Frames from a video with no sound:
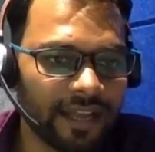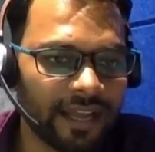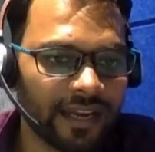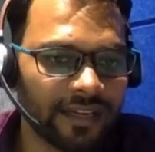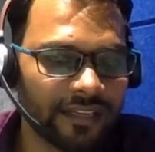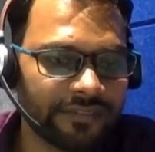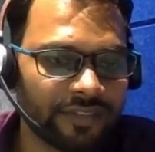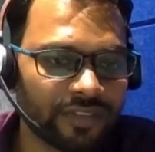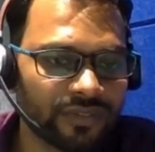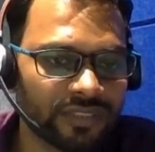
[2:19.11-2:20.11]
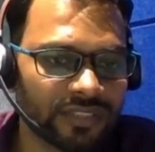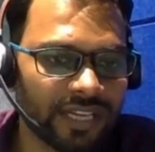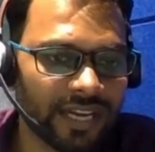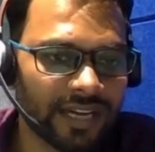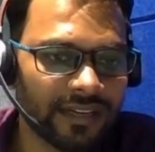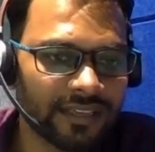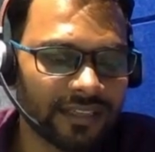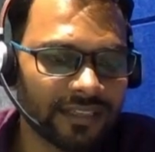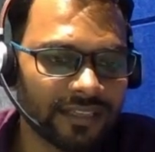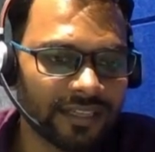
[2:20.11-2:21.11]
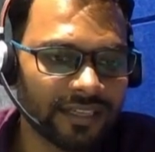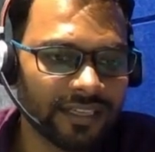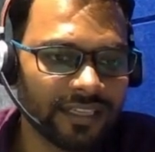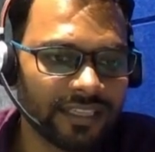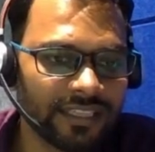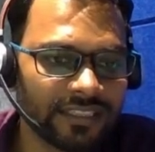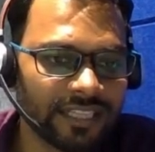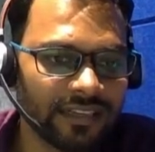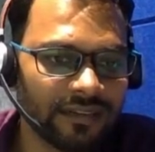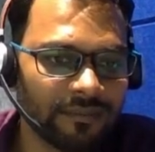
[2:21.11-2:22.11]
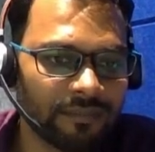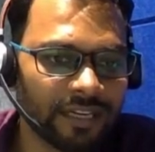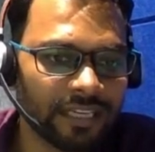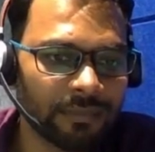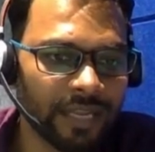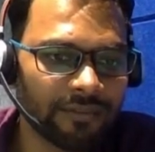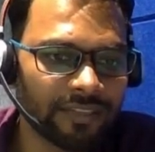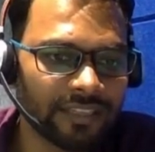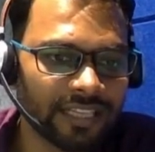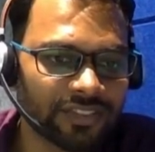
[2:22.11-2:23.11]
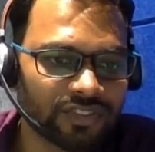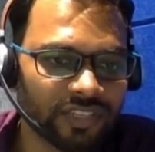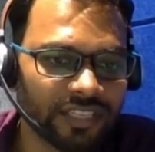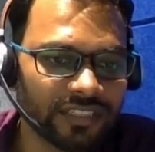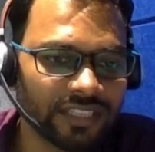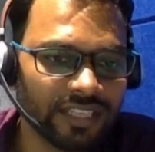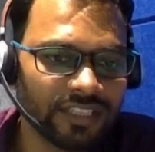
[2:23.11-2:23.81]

And if you are using the integer multiply with the strings,